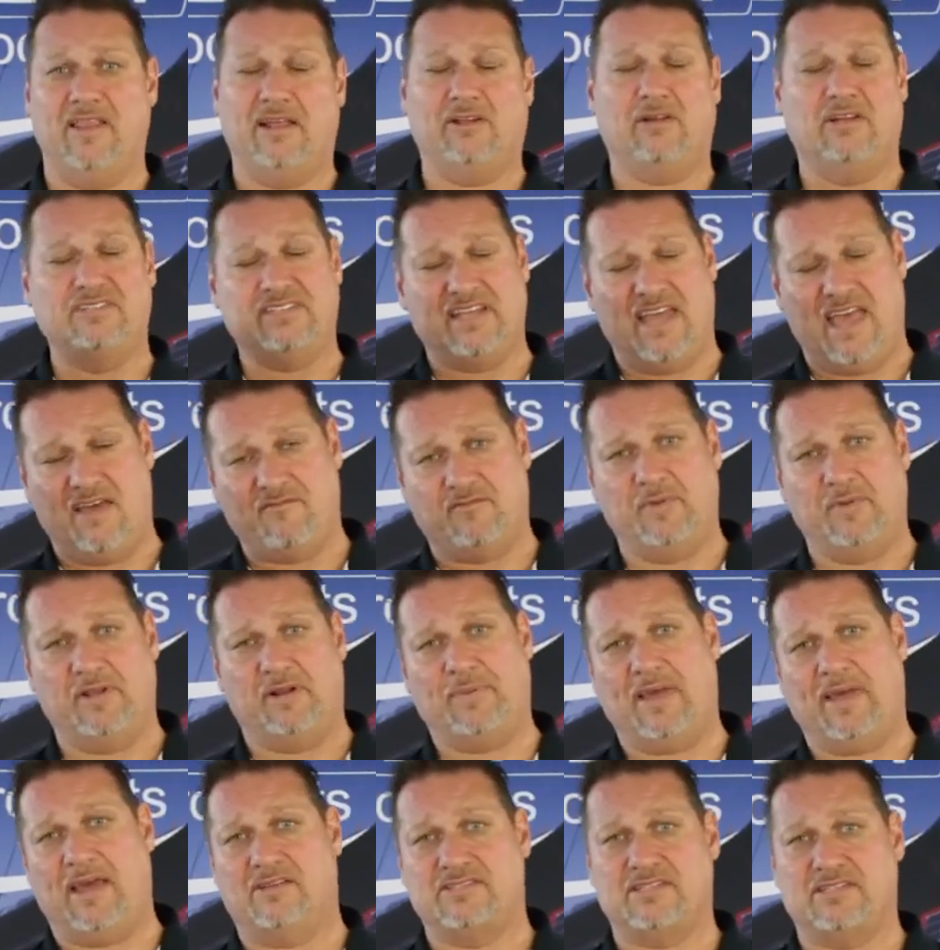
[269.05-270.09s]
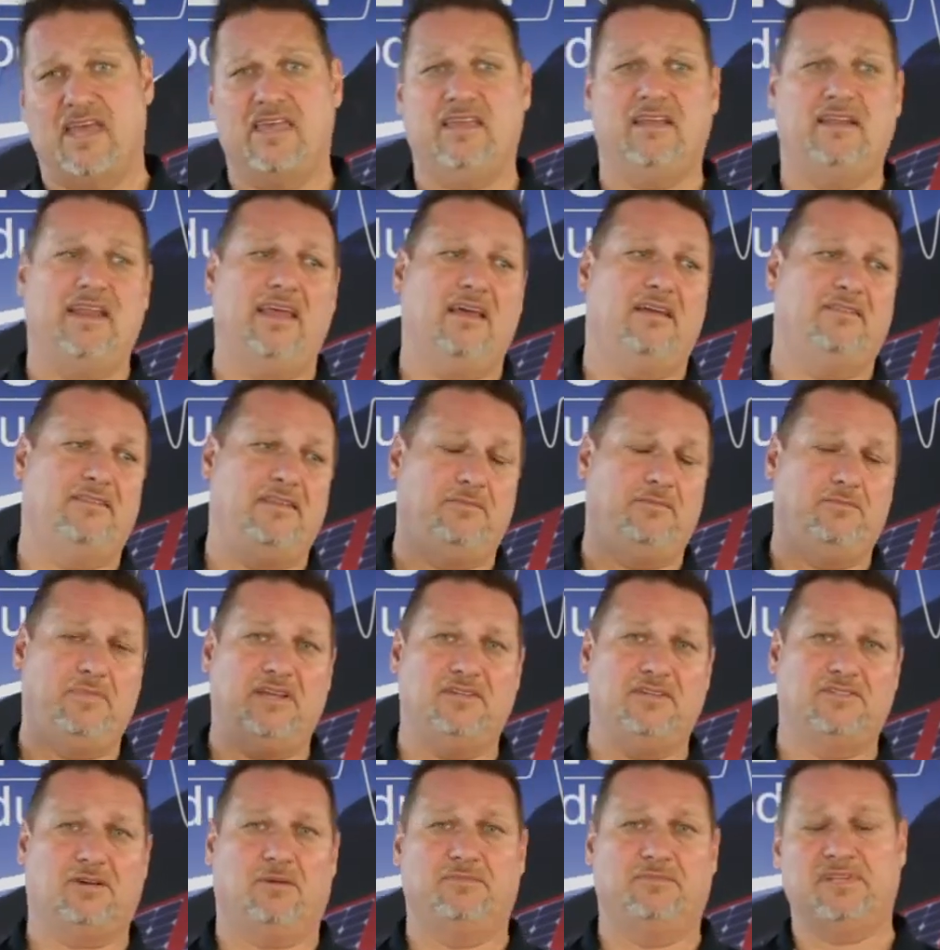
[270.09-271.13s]
They like to have a bit of power taken out and then
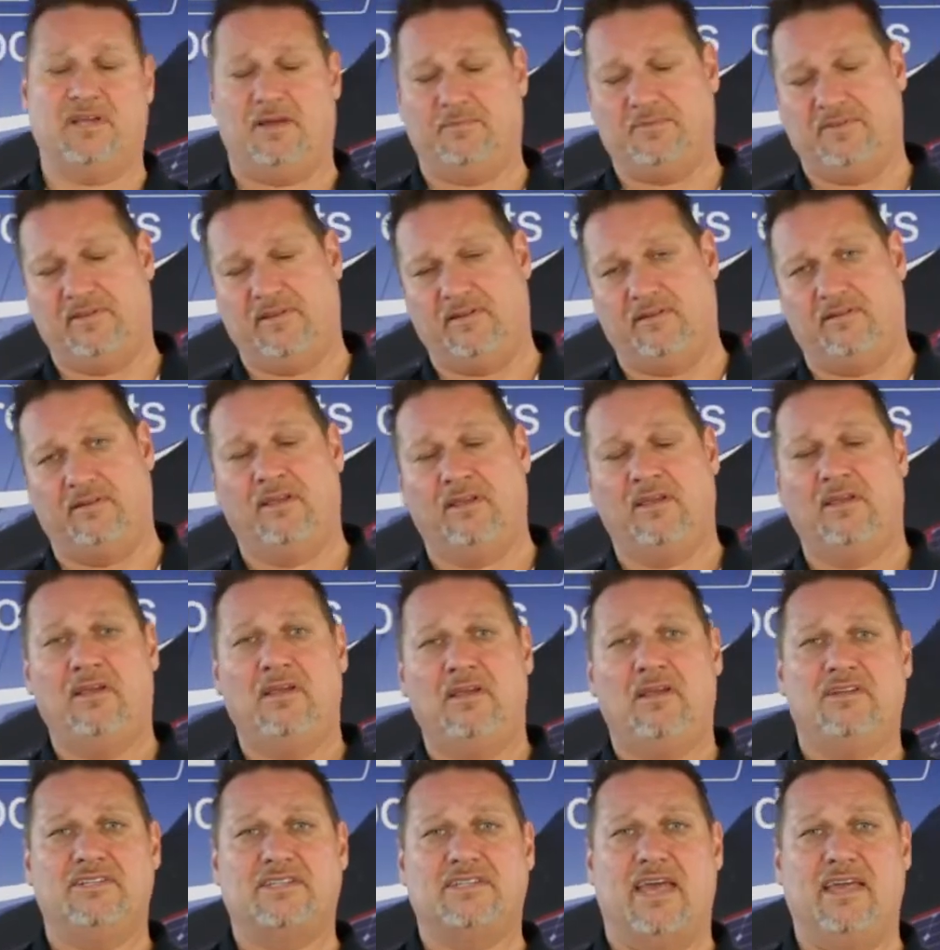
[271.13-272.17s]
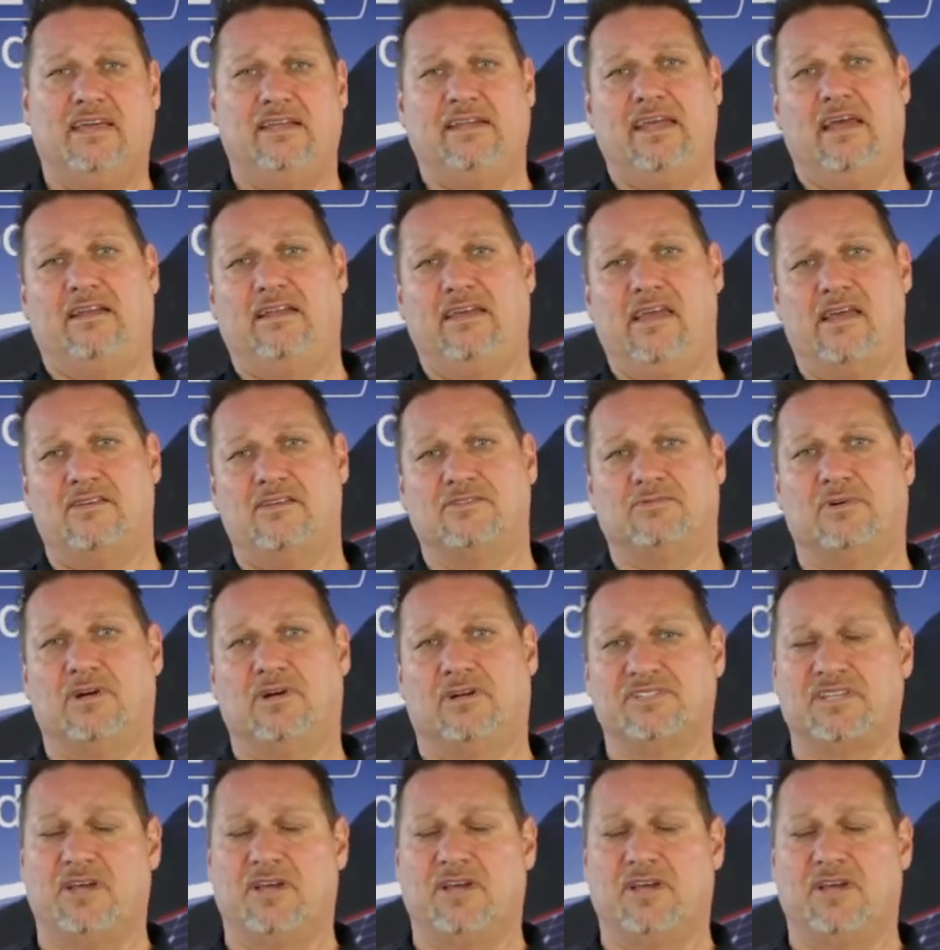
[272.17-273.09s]
being topped up and then taken out again as well.